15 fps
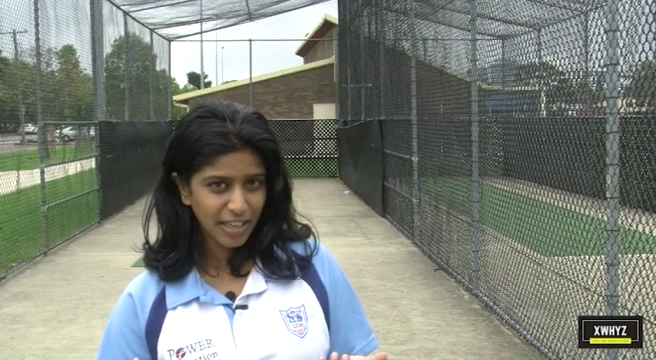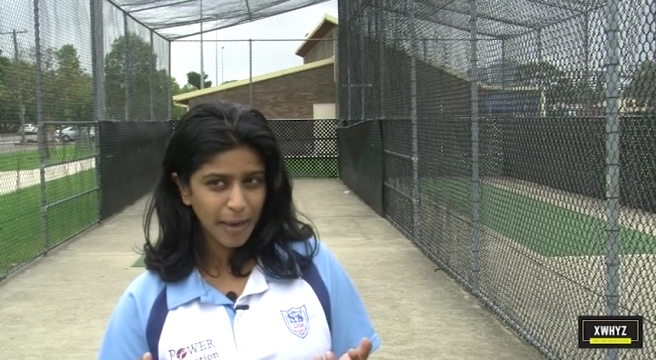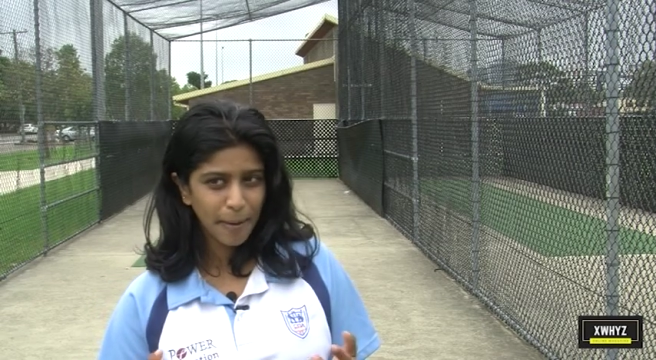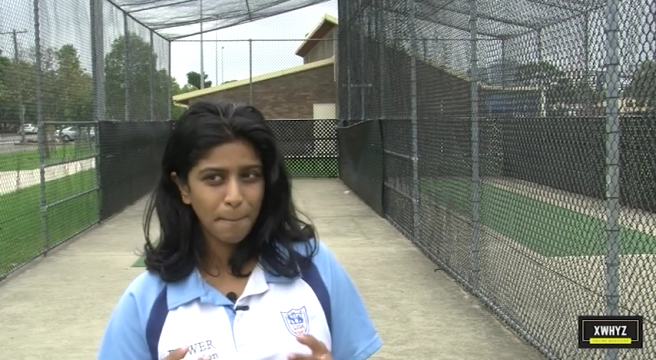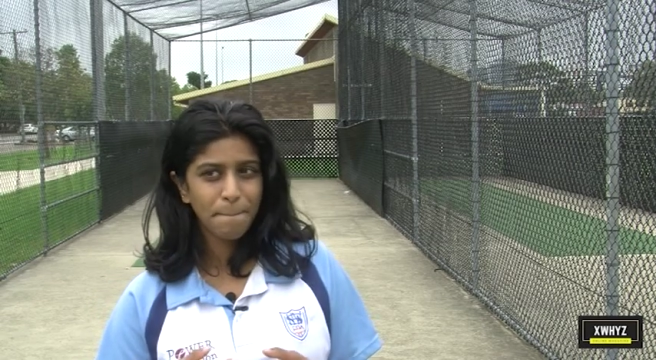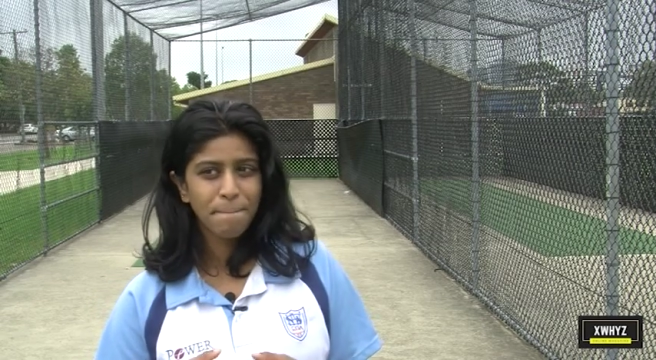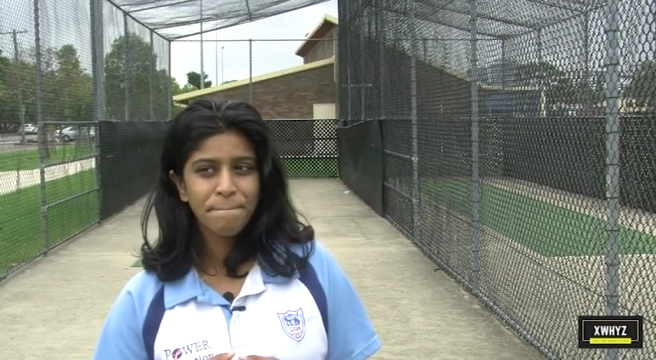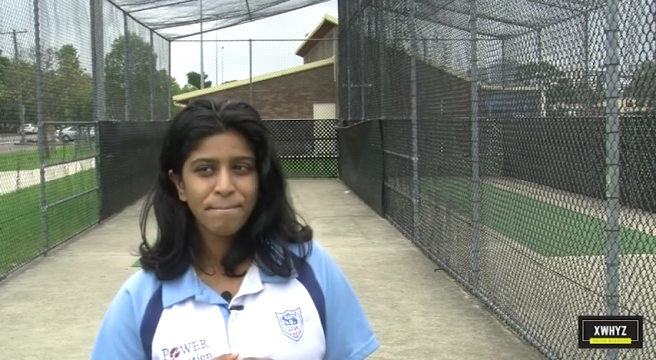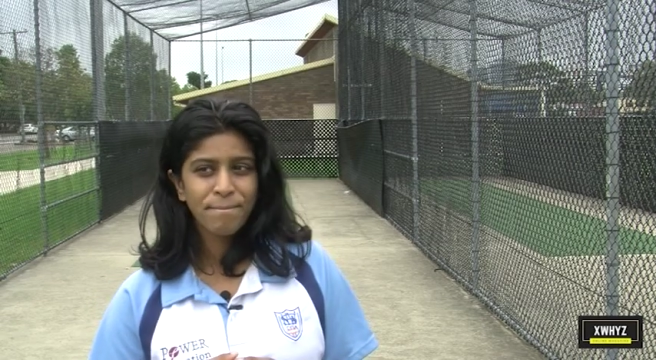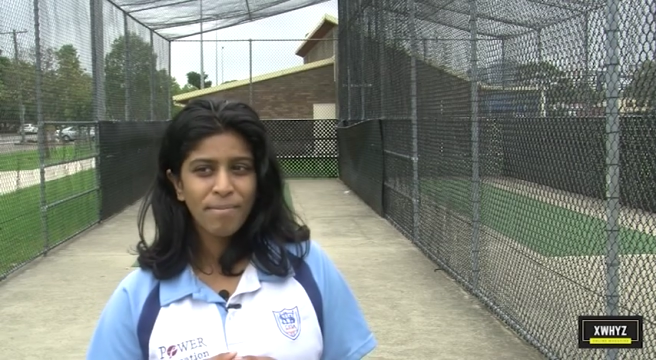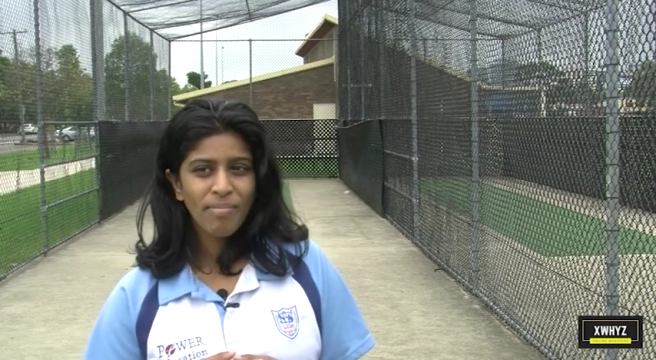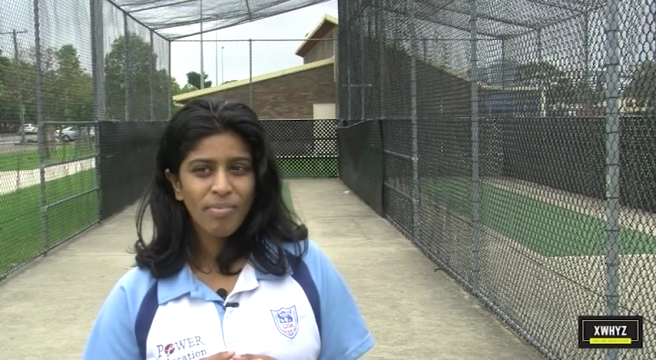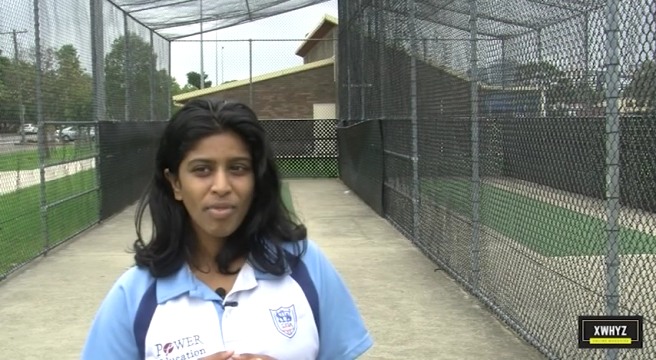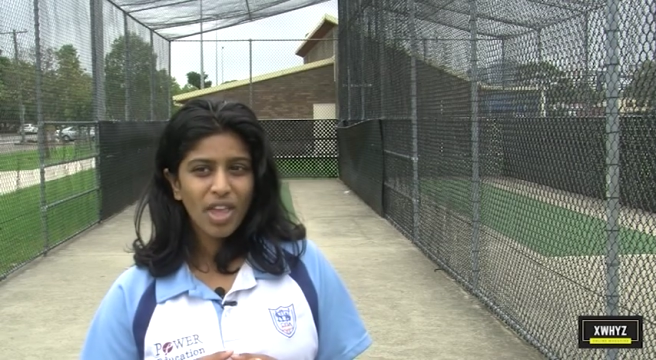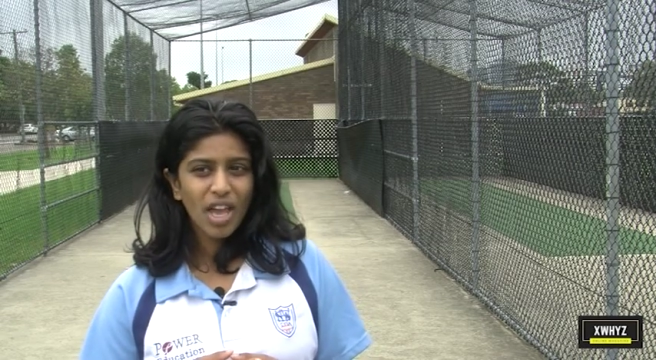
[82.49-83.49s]
and
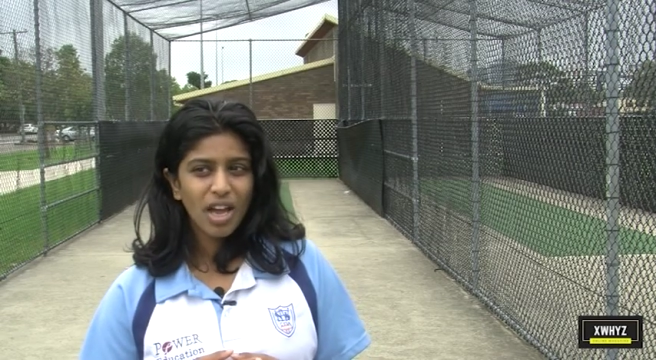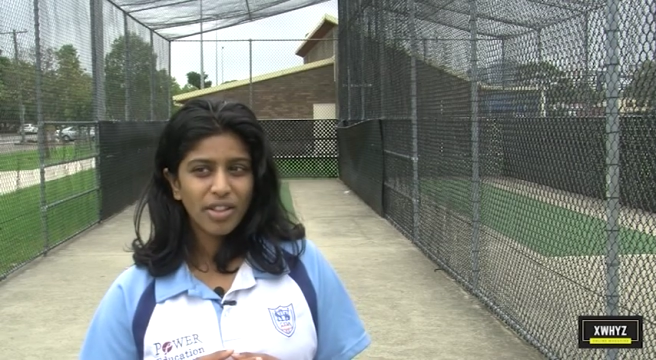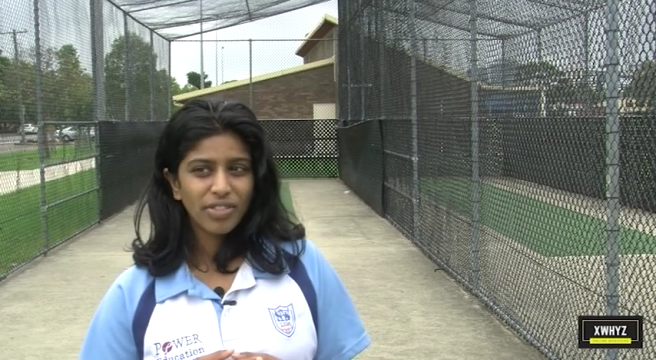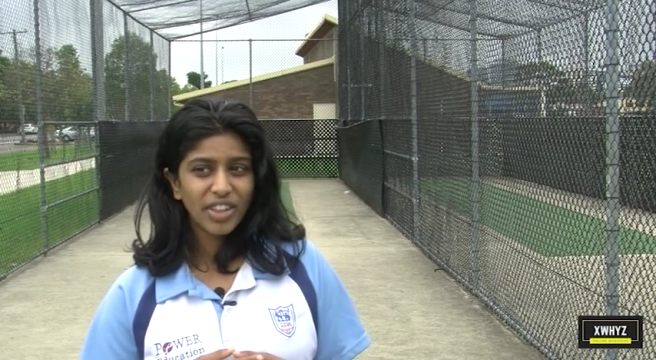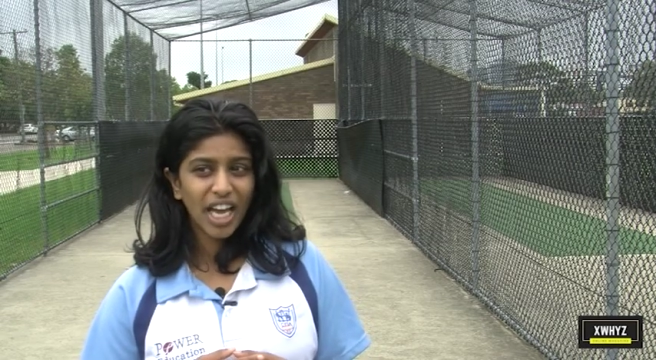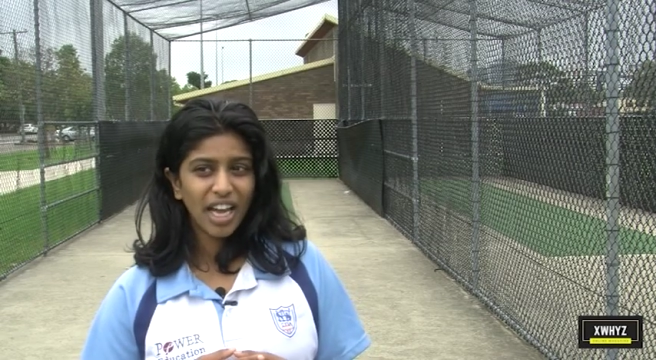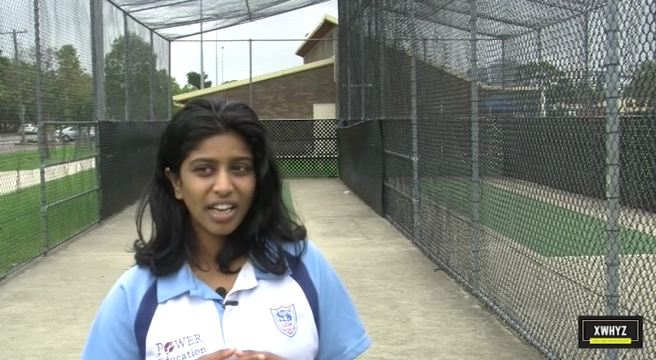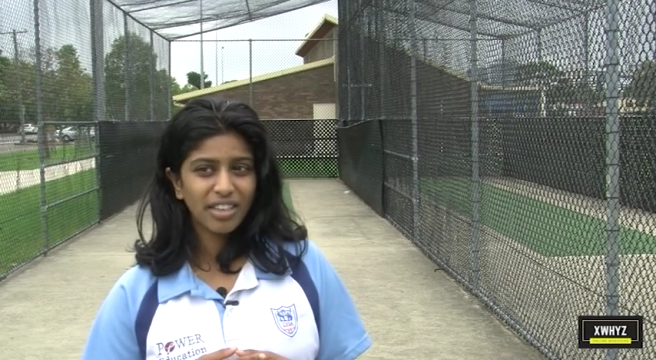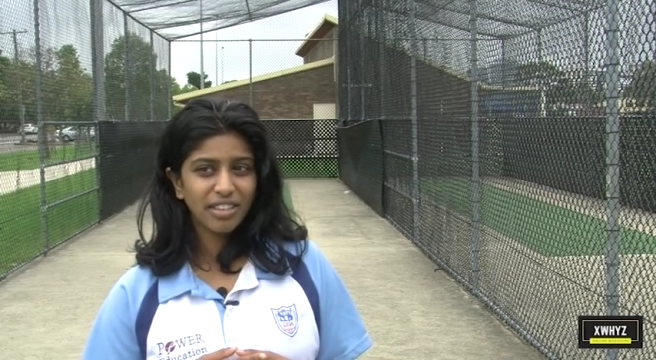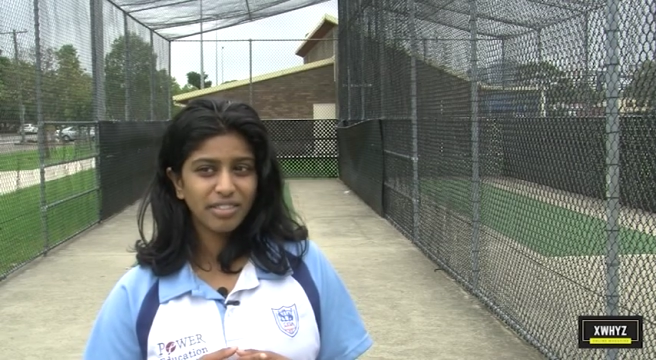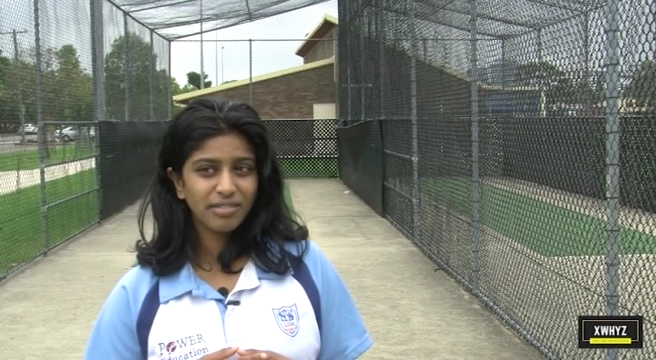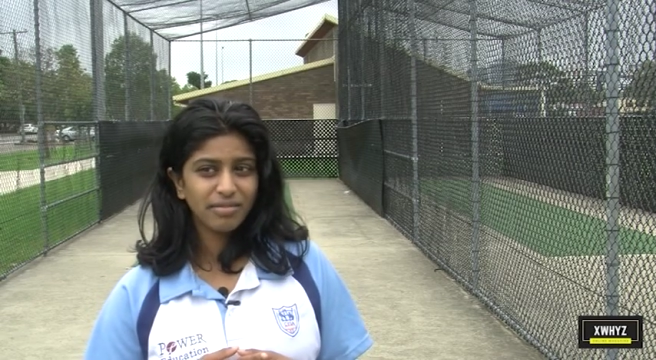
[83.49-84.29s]
that